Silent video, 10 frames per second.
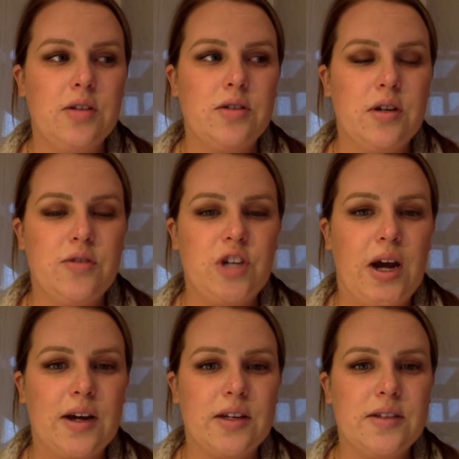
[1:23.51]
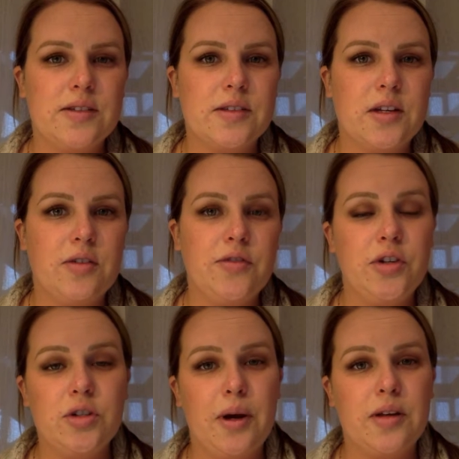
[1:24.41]
so that if Jack is
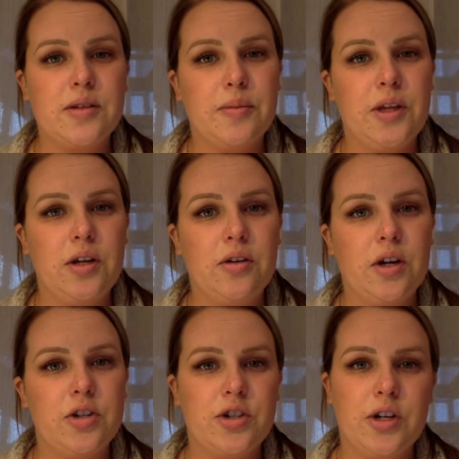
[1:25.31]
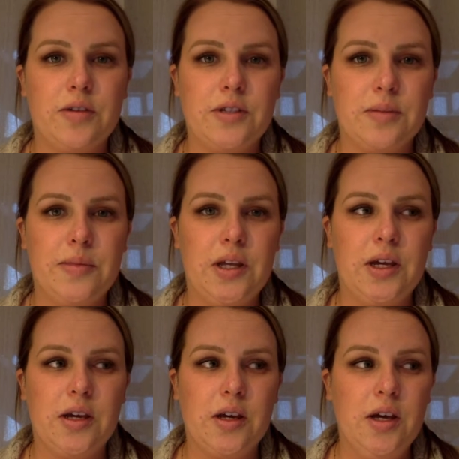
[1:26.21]
confused about something or unsure of
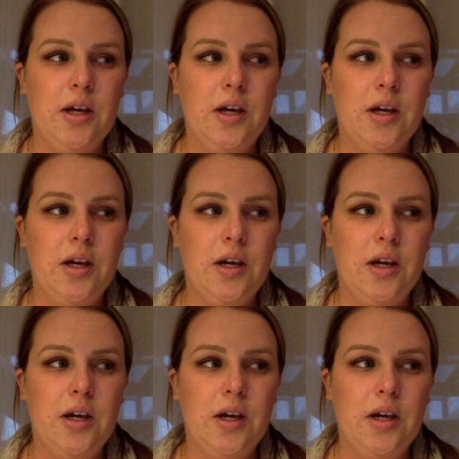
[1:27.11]
something,